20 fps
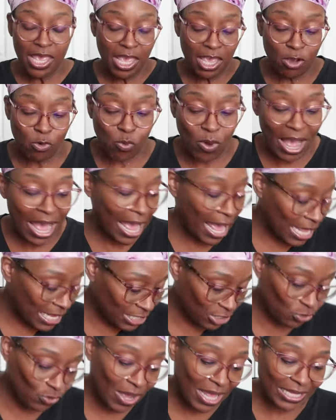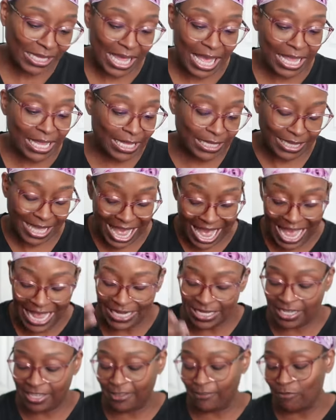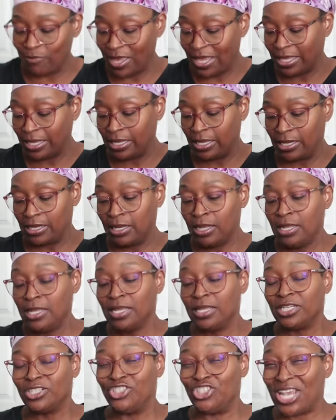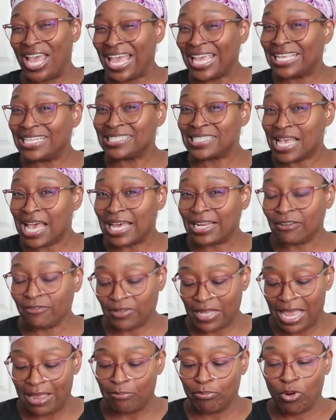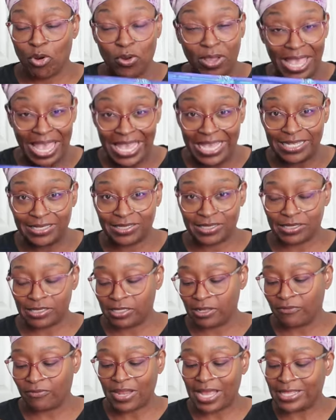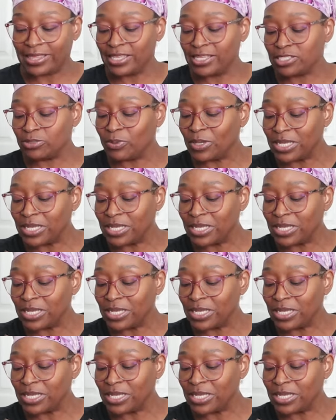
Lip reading: And why do I like the idea of making jackets out of like brocades and stuff like this?